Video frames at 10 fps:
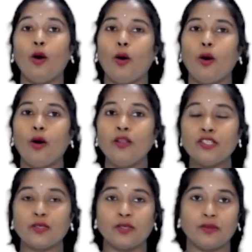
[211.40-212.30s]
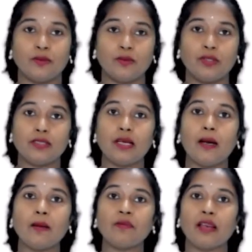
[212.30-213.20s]
Also, the
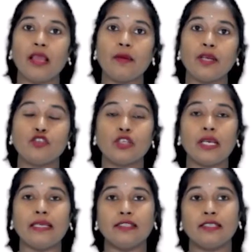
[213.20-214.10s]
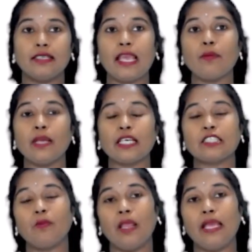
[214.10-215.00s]
term climate change can be
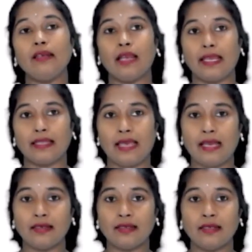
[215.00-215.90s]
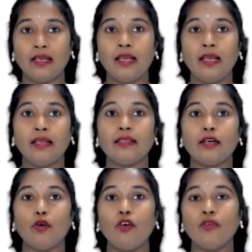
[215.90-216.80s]
explained like that.
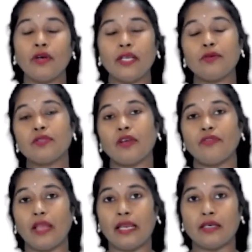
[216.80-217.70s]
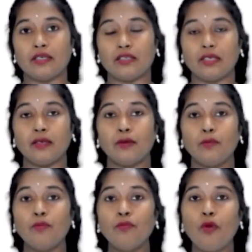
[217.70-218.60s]
The overuse of energy,
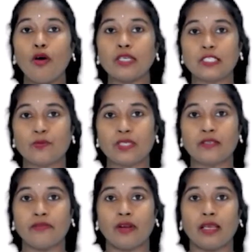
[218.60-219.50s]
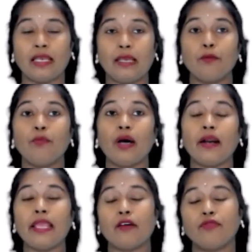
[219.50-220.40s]
more specifically
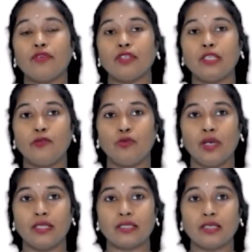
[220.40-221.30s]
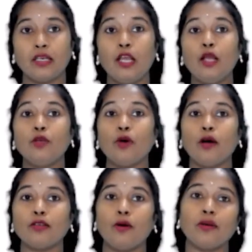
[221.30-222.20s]
burning of fossil fuels,
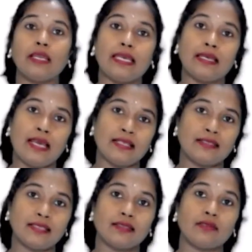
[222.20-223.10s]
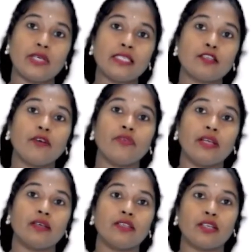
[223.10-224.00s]
not only enhances the risk of
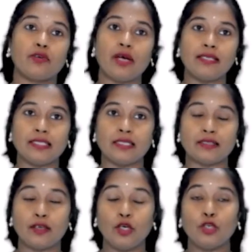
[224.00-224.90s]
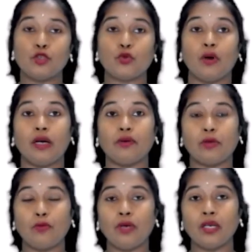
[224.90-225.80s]
energy crisis throughout the
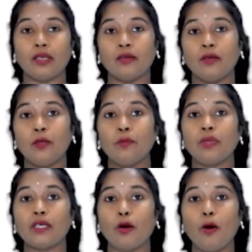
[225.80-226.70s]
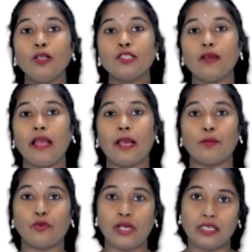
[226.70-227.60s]
world, but also
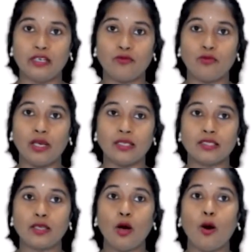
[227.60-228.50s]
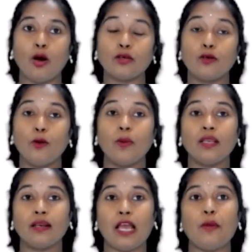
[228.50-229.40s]
have great influence on
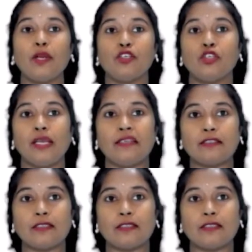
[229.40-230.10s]
global climate change.